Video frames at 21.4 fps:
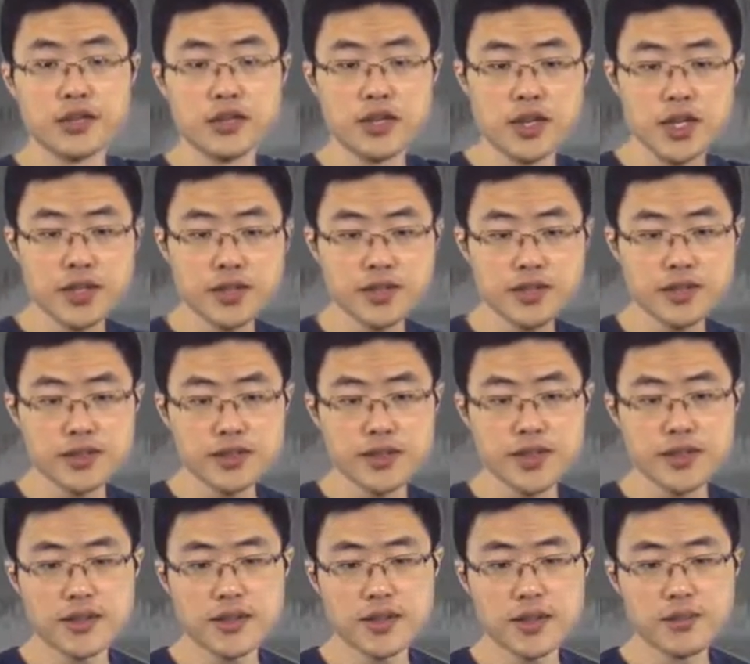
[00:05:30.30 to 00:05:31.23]
The
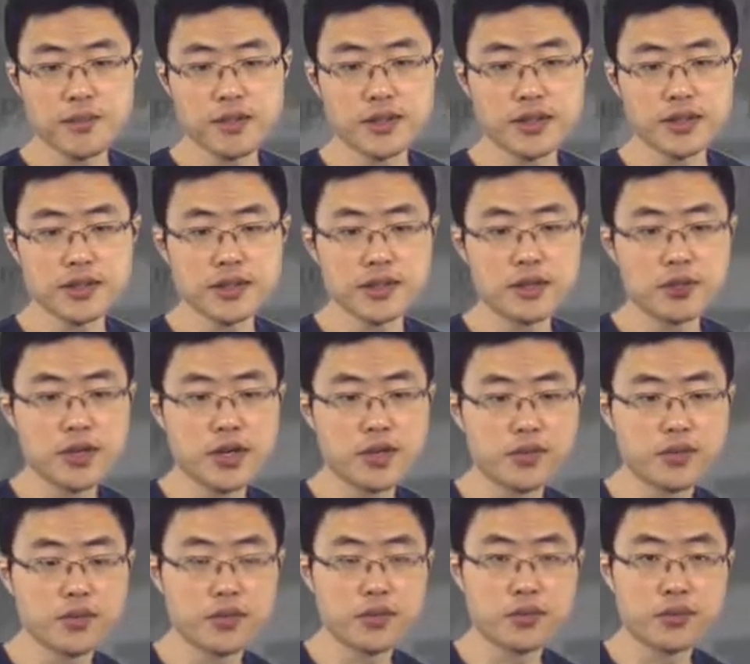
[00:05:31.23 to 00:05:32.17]
interesting thing about this
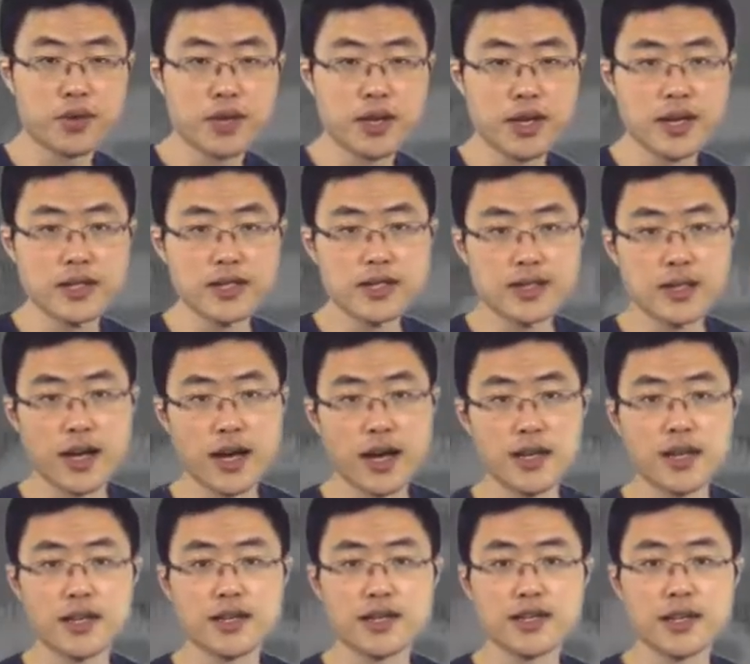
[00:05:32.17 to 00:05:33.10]
equation on the right hand
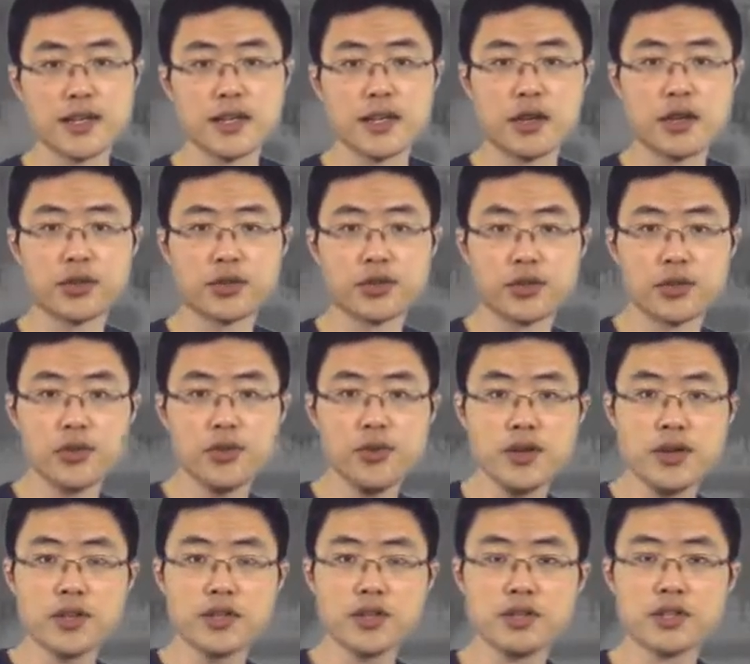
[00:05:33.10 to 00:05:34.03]
side is that although
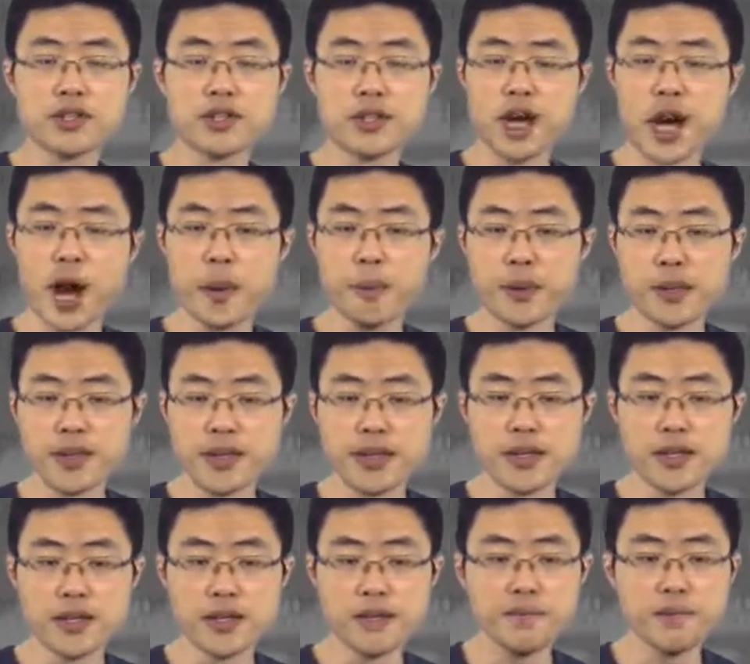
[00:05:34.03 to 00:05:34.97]
it looks
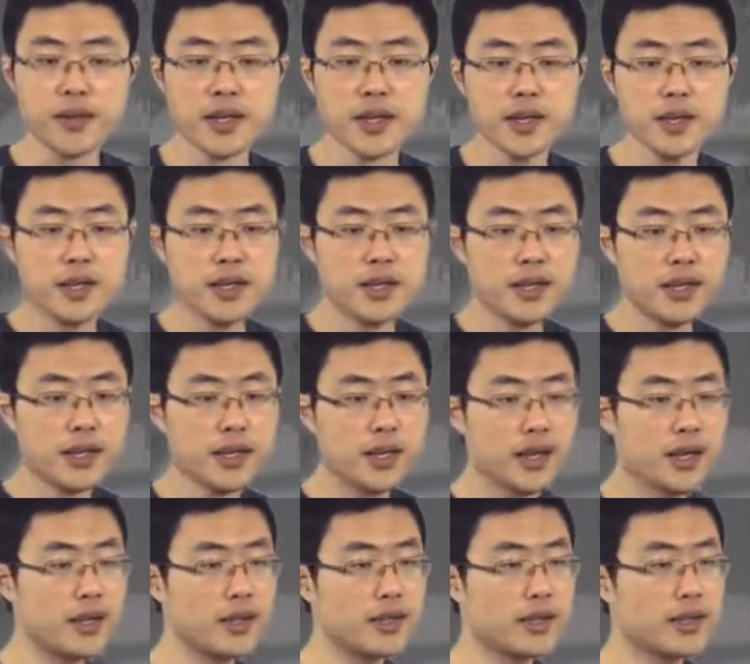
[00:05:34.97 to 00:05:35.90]
complicated,
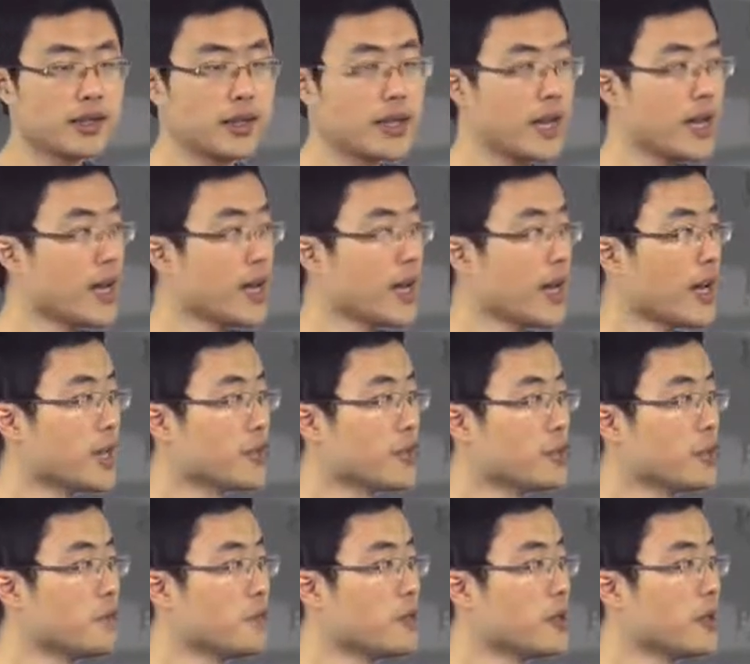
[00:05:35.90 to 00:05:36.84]
uh, that
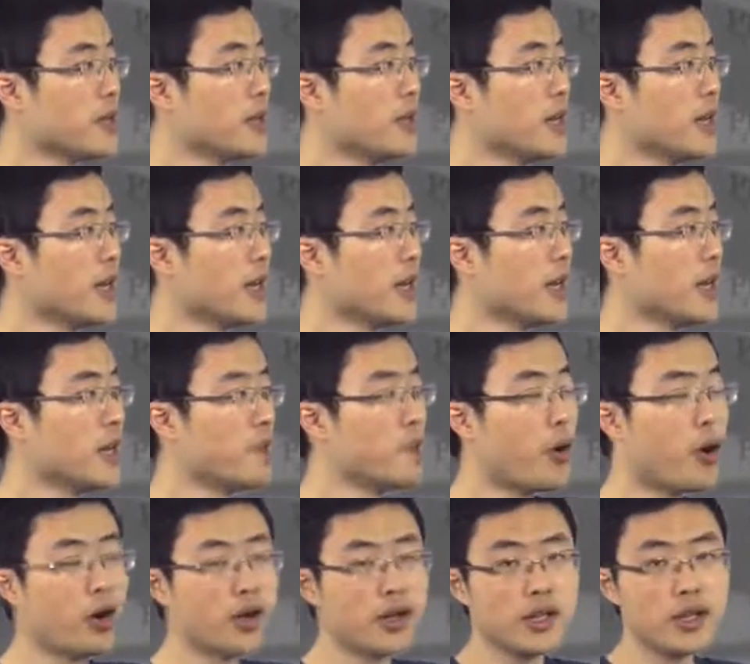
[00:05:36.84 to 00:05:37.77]
has to be a
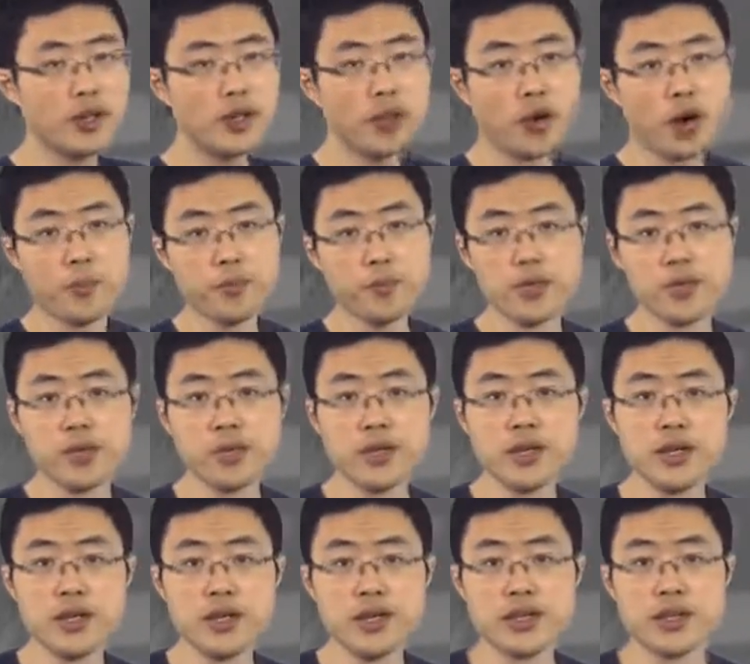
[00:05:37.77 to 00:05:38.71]

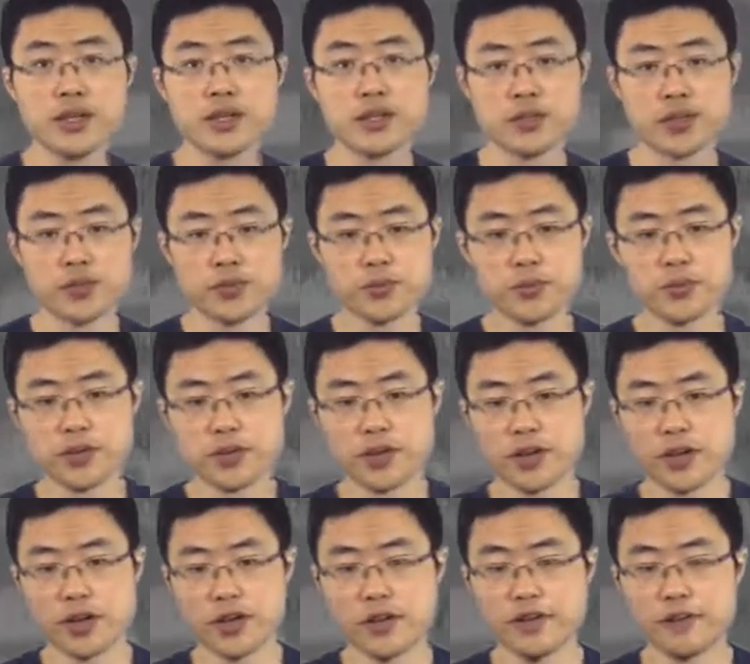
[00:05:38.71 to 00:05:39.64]
polynomial in terms
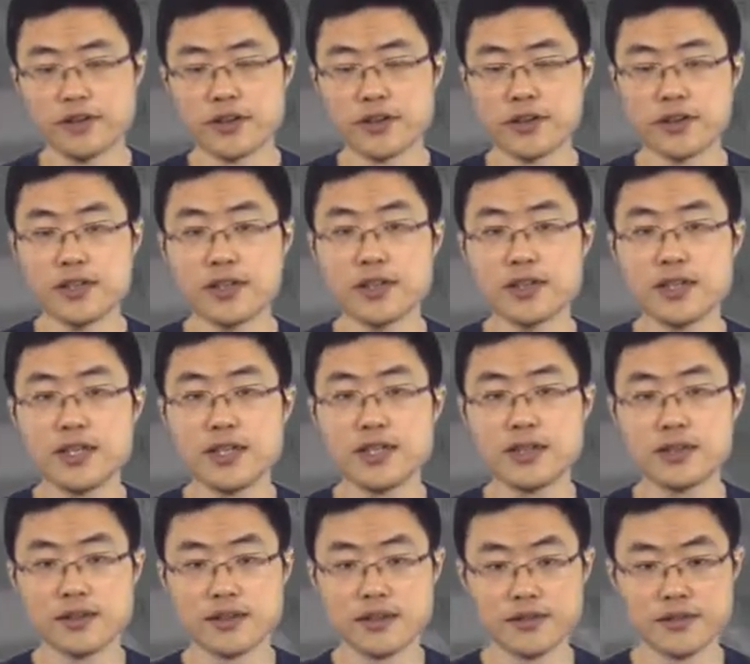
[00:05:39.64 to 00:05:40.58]
of the, the,
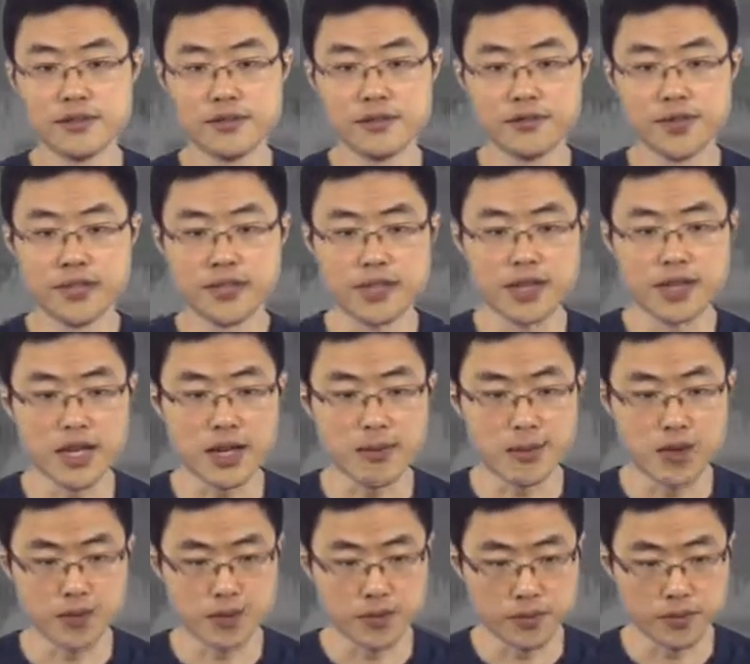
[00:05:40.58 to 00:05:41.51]
the, the, the VC
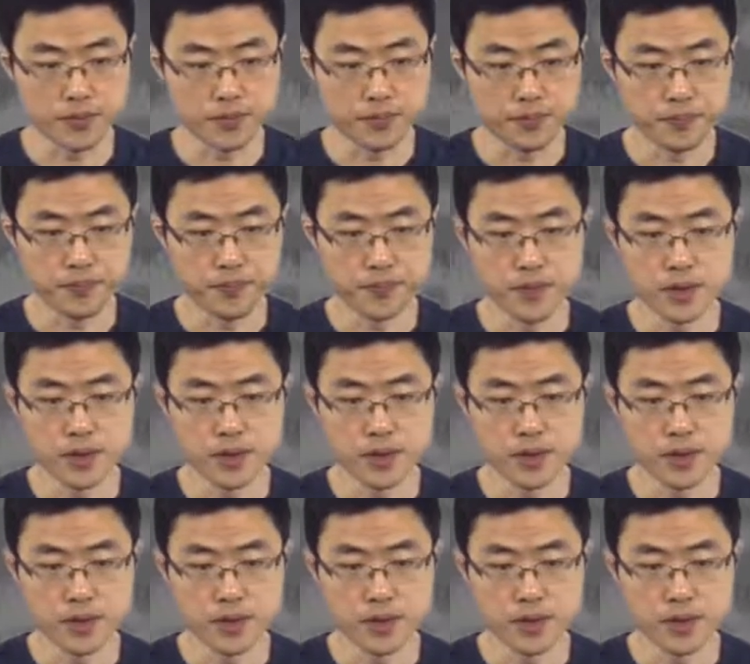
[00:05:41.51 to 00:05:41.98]
dimension.